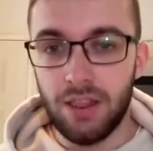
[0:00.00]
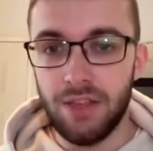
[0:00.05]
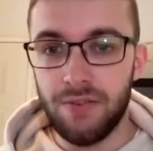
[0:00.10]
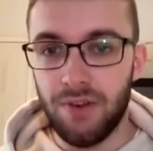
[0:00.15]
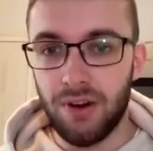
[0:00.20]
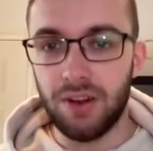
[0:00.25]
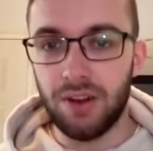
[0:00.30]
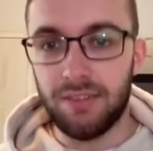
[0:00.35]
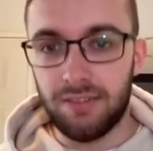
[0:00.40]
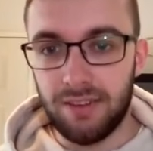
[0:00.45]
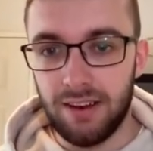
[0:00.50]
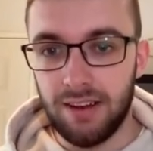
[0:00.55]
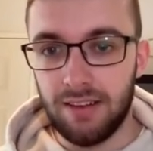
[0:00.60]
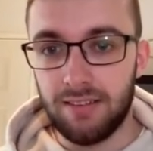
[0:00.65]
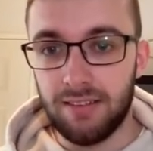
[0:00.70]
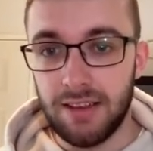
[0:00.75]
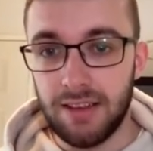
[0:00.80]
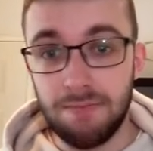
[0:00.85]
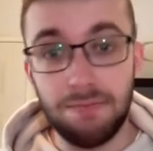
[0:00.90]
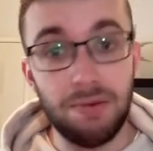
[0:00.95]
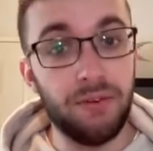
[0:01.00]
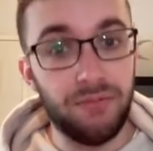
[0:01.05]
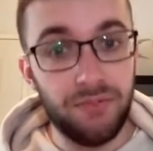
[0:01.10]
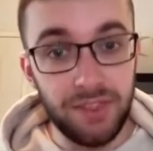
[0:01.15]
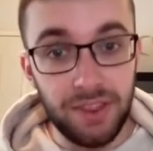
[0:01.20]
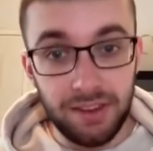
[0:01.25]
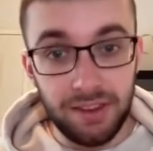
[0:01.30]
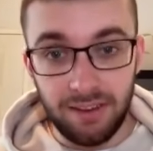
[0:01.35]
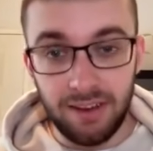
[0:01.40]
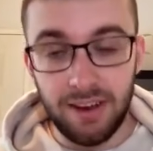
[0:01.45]
the volatility but
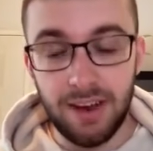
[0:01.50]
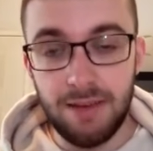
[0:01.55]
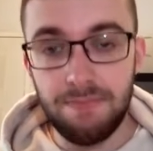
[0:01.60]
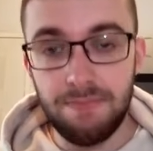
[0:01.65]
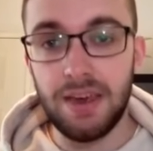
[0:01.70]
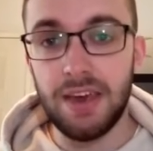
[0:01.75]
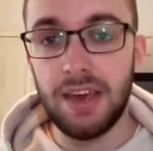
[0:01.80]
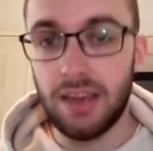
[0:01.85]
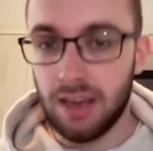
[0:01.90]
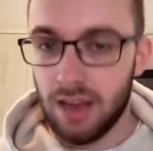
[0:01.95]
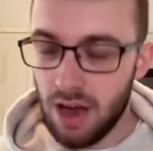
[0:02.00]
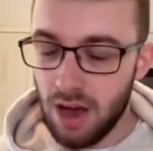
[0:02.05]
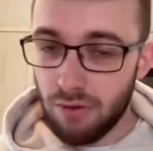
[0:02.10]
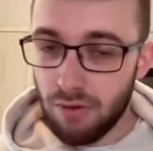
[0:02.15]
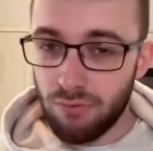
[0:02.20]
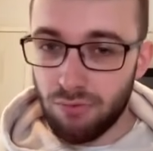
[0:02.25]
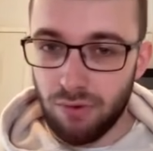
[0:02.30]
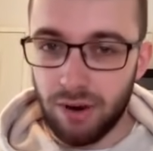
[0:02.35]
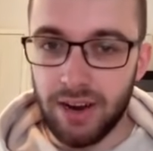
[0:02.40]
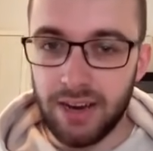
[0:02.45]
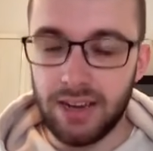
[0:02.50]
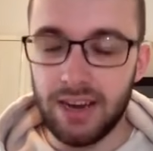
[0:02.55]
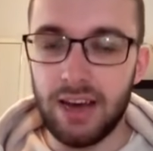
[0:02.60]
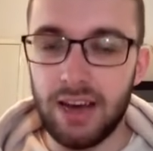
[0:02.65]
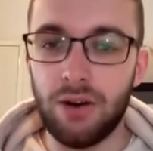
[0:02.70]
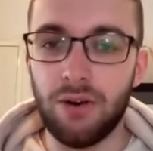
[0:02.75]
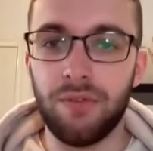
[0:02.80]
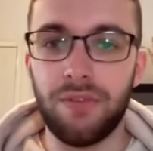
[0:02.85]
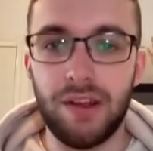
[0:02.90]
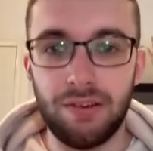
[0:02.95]
for the time being right
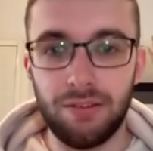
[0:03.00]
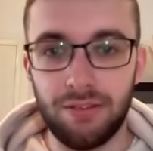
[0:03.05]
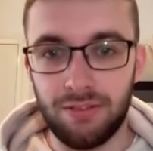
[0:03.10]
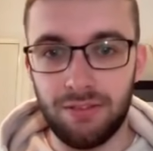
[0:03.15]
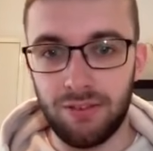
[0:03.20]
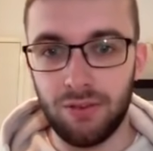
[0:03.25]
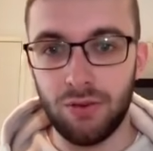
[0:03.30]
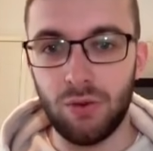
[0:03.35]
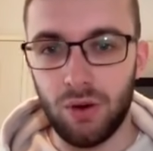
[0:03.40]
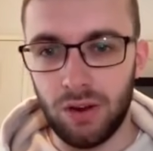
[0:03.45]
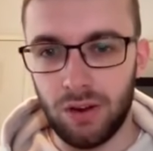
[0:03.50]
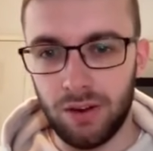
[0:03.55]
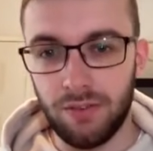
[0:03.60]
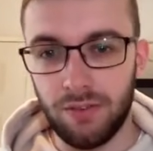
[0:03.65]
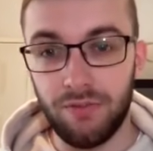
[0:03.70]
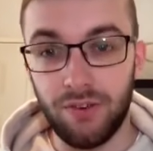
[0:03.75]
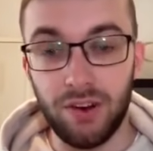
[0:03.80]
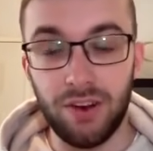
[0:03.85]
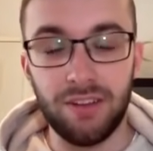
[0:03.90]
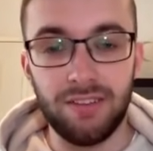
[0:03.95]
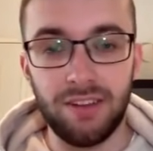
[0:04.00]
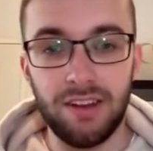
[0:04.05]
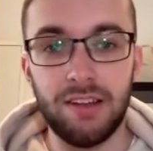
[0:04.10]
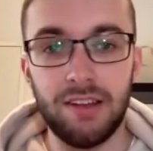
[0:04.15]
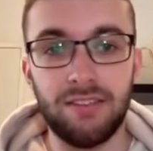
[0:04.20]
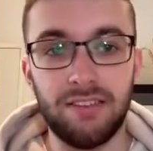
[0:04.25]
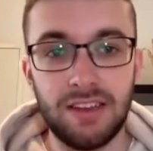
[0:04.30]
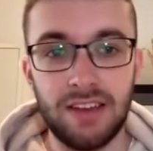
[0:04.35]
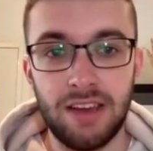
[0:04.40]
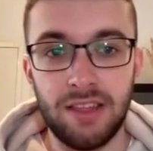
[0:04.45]
now there is still a lot of
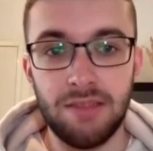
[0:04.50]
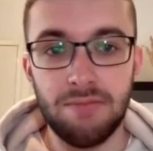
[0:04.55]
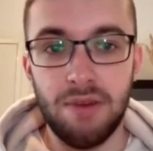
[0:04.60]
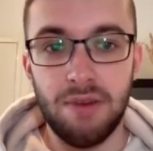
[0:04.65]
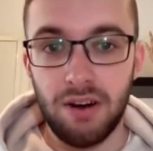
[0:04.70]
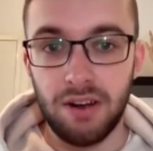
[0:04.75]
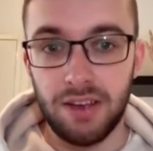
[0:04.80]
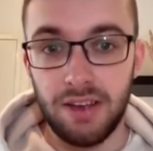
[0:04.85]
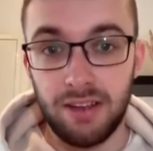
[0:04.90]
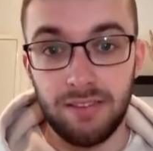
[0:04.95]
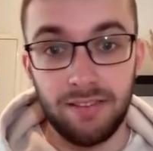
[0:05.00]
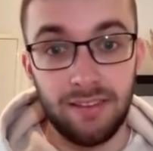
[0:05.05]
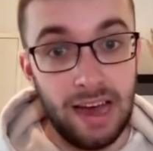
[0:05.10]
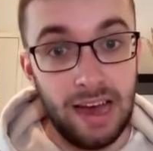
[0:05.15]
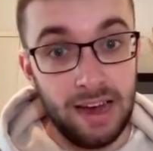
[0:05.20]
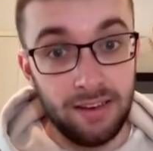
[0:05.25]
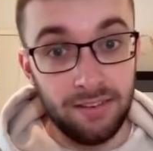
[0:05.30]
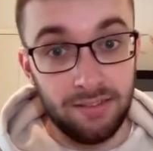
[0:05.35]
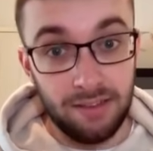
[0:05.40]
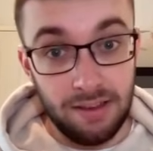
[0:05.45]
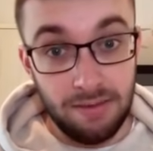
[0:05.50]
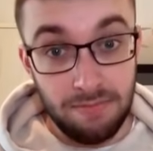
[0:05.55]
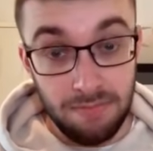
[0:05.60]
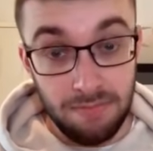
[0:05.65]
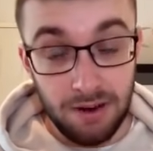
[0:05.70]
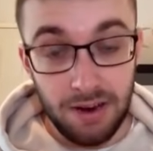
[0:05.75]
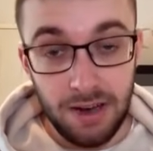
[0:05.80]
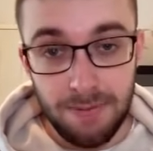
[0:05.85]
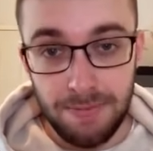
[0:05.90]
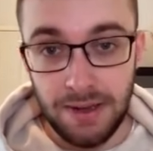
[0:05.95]
volatility in the markets and in
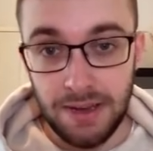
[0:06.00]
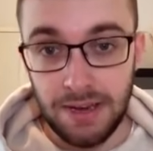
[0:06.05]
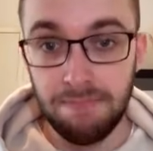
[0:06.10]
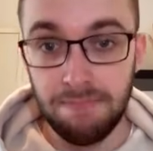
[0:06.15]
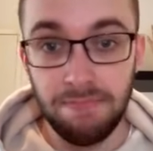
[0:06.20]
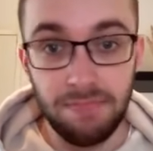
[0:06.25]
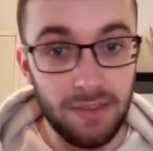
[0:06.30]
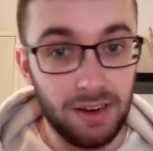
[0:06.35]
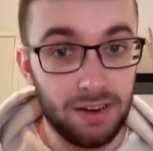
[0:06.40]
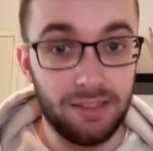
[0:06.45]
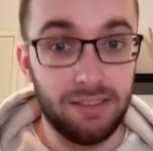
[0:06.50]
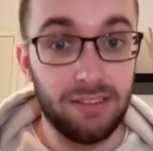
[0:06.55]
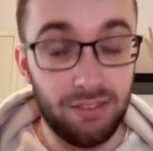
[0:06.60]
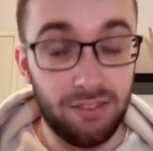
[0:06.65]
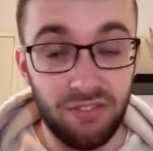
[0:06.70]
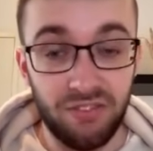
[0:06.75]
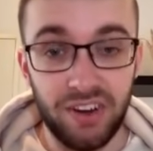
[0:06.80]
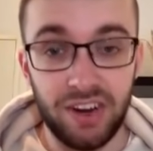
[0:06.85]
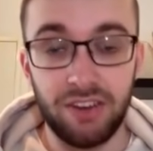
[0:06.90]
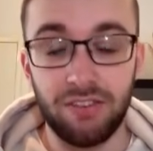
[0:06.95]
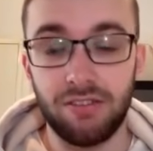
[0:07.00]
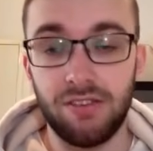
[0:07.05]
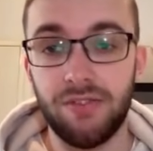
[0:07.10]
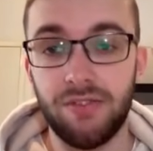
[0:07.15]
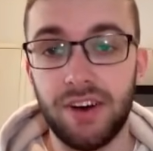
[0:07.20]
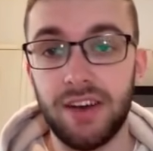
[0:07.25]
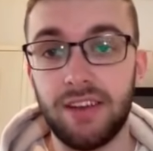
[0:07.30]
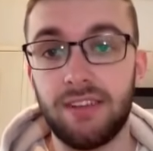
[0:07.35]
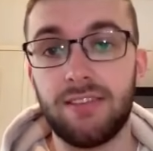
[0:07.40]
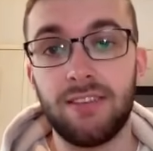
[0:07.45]
my opinion opinion, none of this is financial
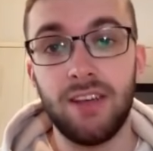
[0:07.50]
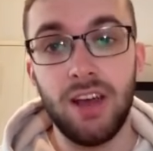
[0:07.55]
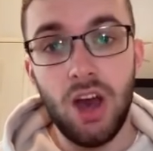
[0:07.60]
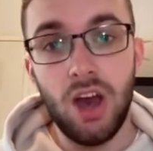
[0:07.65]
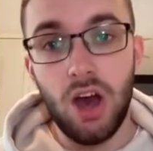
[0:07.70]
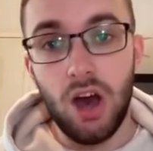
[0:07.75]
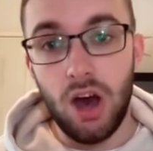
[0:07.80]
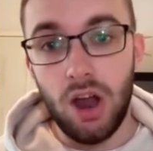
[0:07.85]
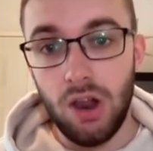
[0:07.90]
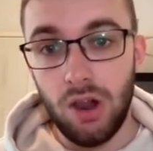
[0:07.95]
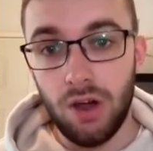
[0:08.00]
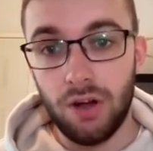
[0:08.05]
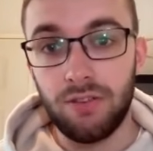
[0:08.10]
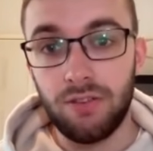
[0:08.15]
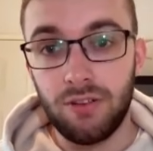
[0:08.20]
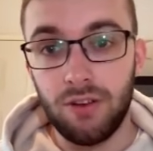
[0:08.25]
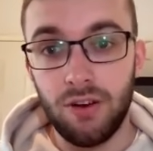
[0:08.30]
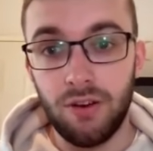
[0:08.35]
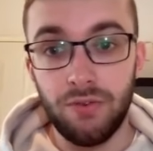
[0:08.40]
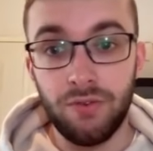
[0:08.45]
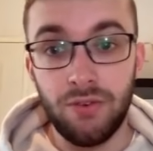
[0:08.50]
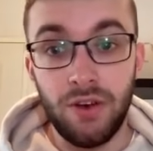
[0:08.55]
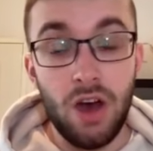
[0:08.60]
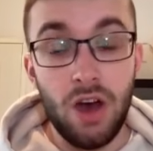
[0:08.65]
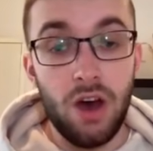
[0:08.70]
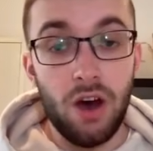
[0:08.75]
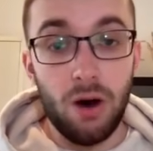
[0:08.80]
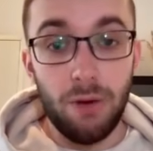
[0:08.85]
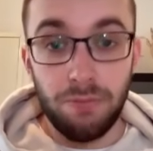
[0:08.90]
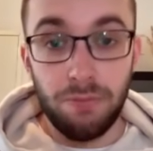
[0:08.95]
advice, a lot of
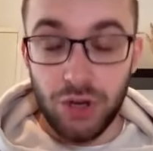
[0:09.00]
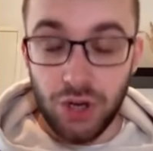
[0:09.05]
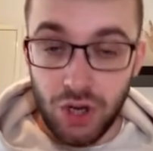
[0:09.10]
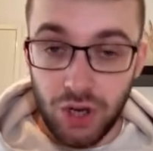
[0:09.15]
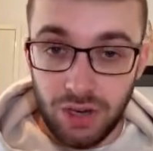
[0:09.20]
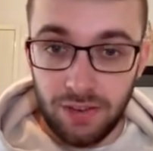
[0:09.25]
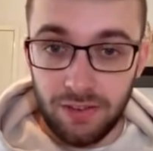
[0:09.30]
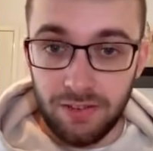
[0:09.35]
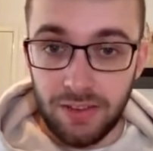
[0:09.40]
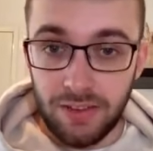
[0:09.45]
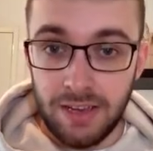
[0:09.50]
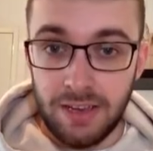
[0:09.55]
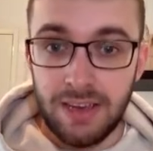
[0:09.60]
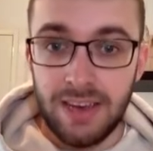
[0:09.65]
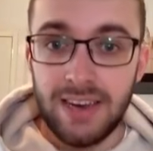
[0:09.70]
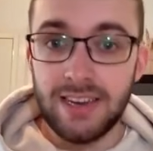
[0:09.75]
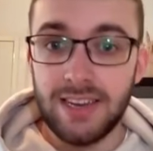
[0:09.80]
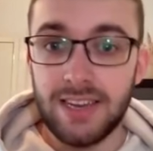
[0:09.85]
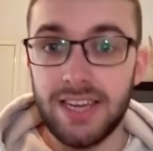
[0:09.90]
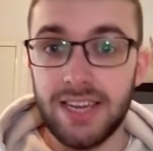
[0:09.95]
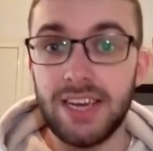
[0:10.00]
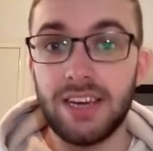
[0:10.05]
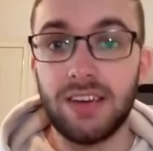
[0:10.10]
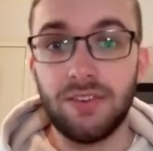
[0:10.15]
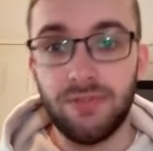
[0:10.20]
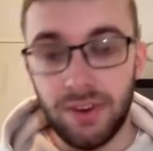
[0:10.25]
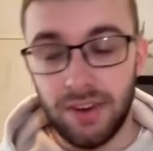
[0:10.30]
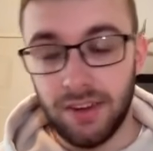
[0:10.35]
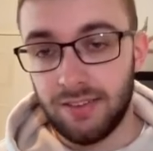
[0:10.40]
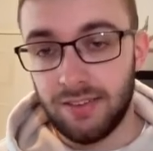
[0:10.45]
opportunity to take
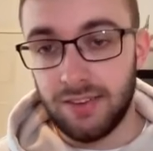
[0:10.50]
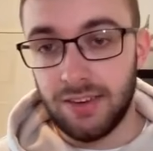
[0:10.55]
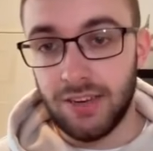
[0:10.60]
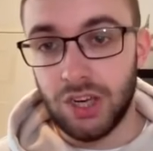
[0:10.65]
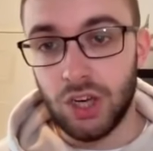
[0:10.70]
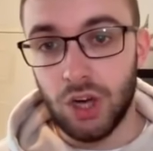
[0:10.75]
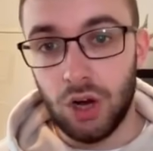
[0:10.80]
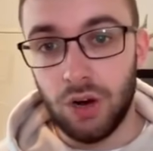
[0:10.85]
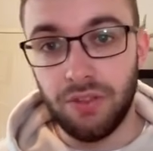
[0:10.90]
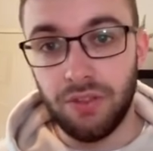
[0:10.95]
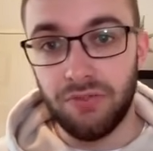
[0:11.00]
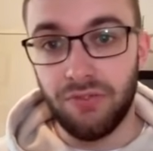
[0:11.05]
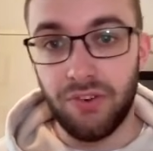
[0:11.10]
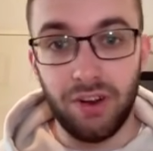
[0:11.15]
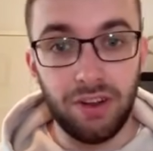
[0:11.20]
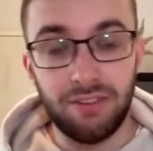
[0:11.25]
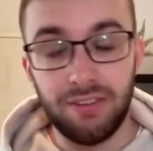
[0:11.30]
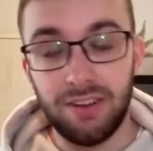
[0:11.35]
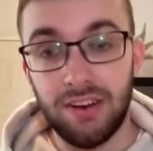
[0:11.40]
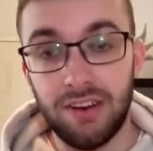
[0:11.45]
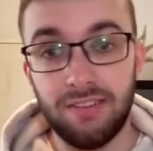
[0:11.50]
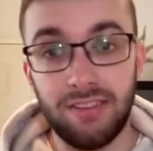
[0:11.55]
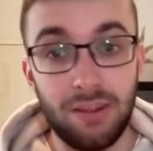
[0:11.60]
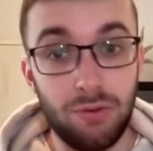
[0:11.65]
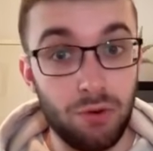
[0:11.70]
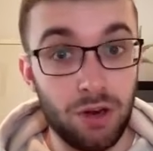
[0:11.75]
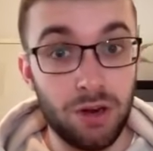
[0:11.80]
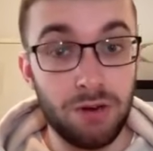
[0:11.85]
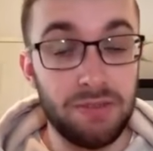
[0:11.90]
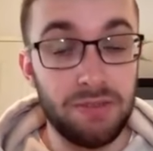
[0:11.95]
advantage of the volatility that
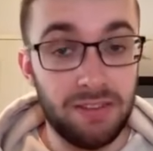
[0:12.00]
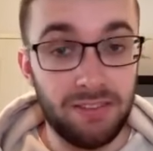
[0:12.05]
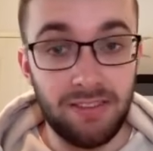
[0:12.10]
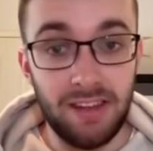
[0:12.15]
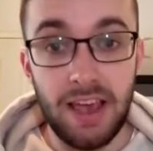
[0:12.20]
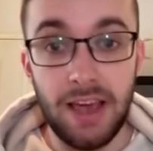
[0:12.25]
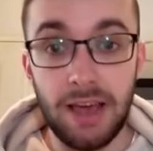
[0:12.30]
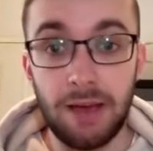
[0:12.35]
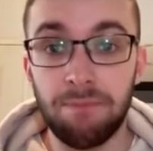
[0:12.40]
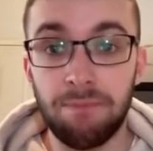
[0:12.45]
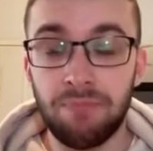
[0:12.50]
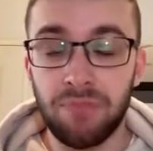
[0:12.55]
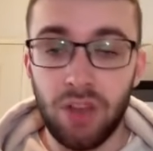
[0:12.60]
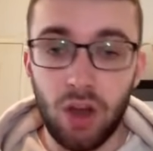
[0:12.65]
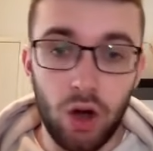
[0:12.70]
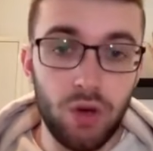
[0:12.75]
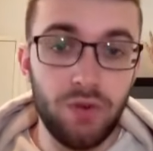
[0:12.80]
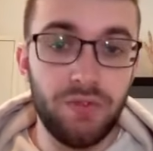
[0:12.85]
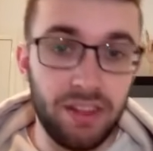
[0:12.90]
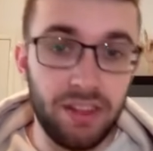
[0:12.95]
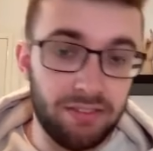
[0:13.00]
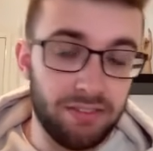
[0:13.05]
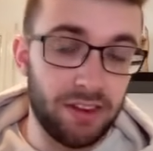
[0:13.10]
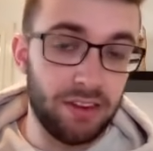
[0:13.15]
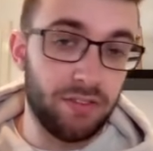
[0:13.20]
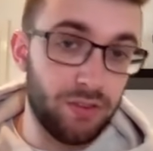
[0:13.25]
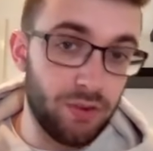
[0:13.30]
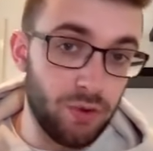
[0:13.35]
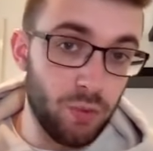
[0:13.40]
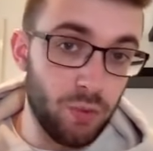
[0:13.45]
we're going to be seeing over these
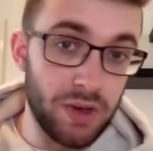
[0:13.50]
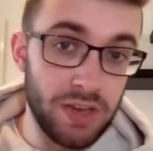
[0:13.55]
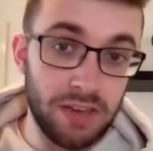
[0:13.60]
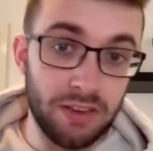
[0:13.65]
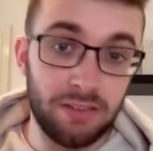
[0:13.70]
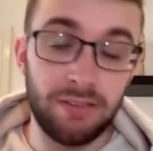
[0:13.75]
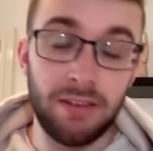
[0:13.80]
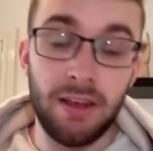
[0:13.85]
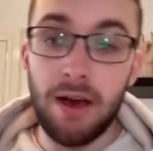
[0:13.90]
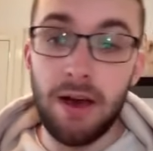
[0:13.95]
next few weeks